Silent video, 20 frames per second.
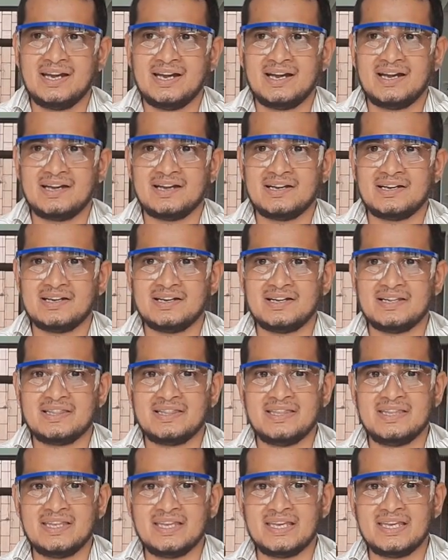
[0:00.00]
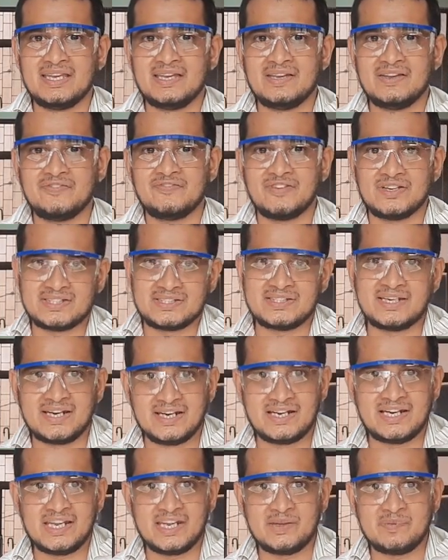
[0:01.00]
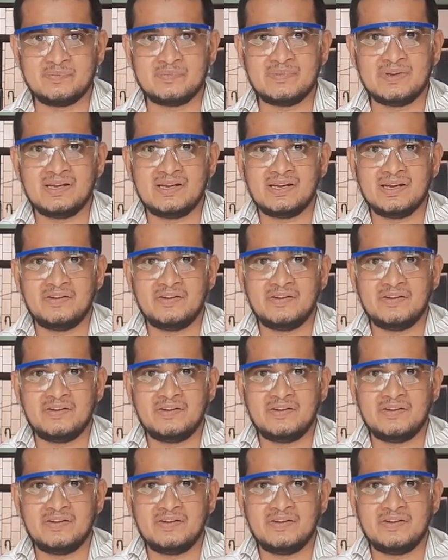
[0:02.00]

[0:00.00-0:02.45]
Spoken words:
the first aid team